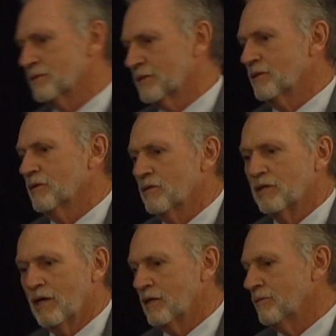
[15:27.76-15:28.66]
that
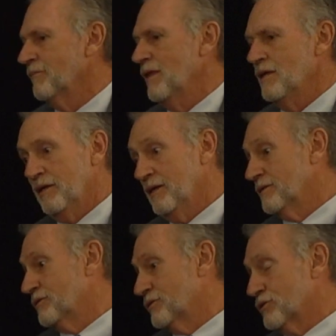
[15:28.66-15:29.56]
are
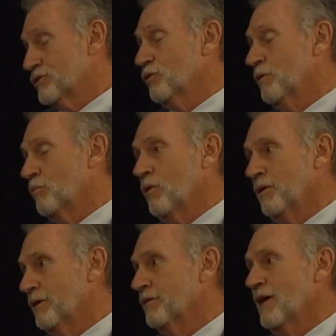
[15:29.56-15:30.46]
just so
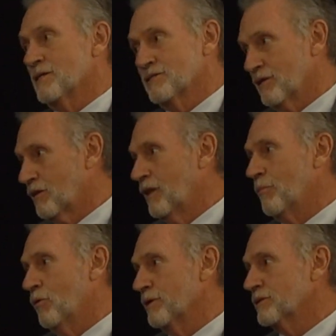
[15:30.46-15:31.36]
important, and that is the
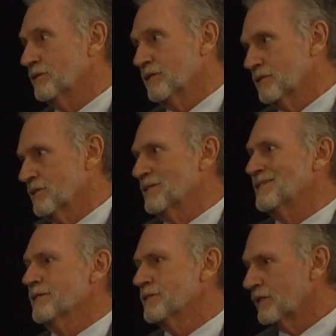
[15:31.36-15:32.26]
collaboration that's
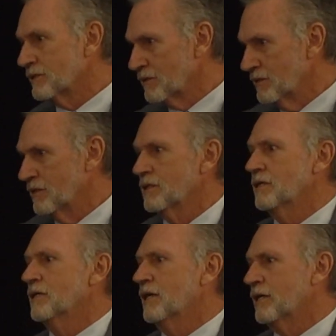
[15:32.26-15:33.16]
existing,
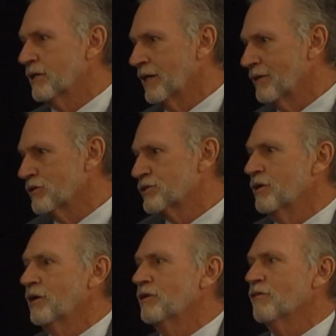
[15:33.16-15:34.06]
and the
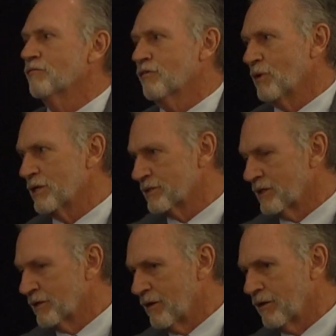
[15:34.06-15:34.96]
sharing of information
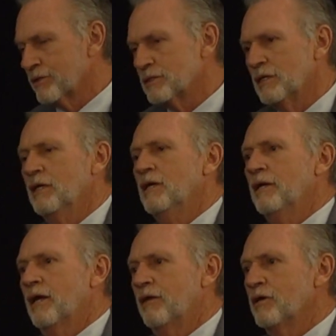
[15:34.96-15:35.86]
and knowledge,
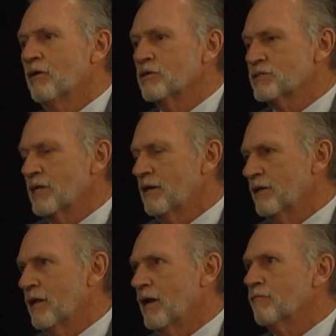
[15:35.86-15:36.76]
and the
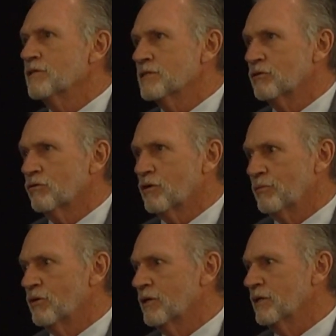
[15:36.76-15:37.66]
understanding that every single
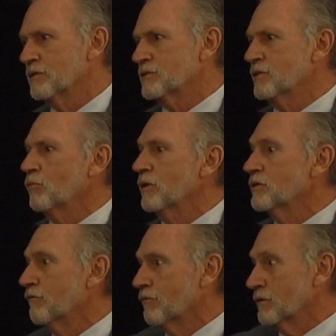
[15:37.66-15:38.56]
community is somewhat
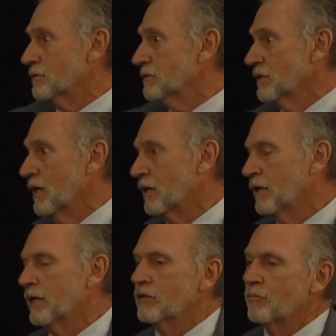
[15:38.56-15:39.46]
different,
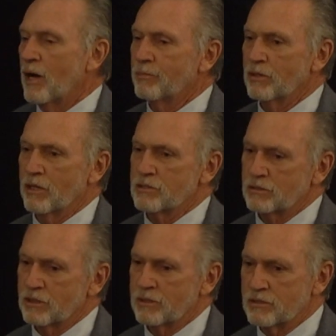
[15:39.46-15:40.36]
and the
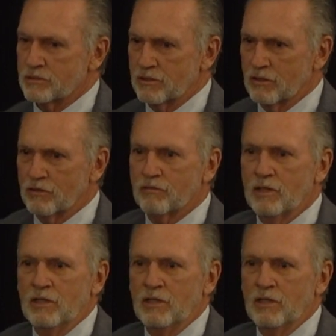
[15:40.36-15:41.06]
population that they serve